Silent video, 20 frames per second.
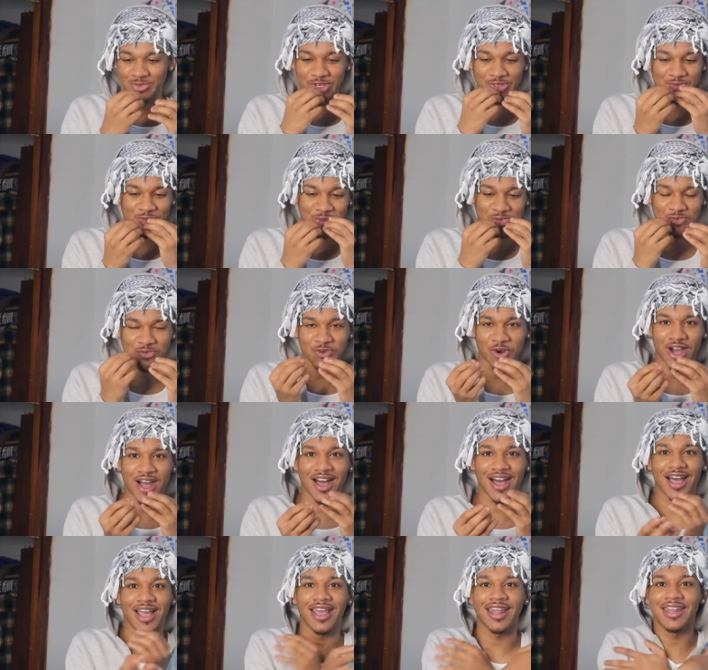
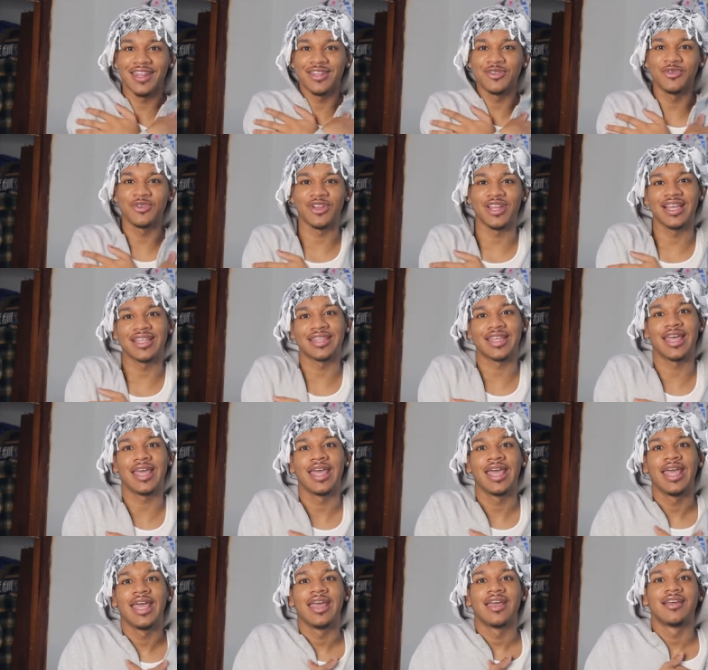and then you know like the
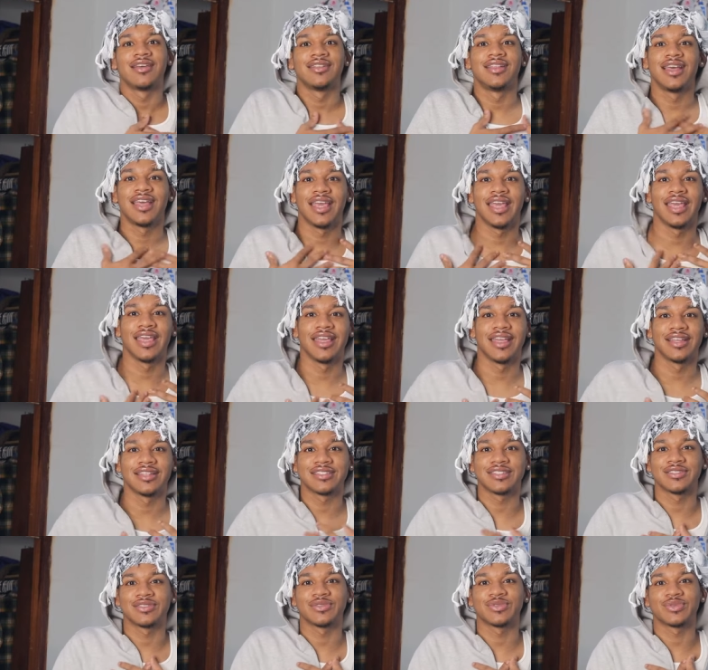the
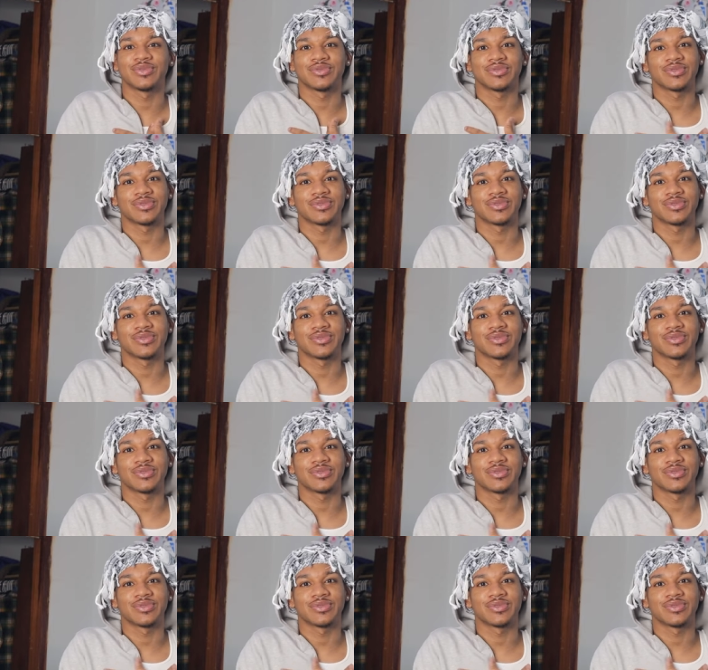hands and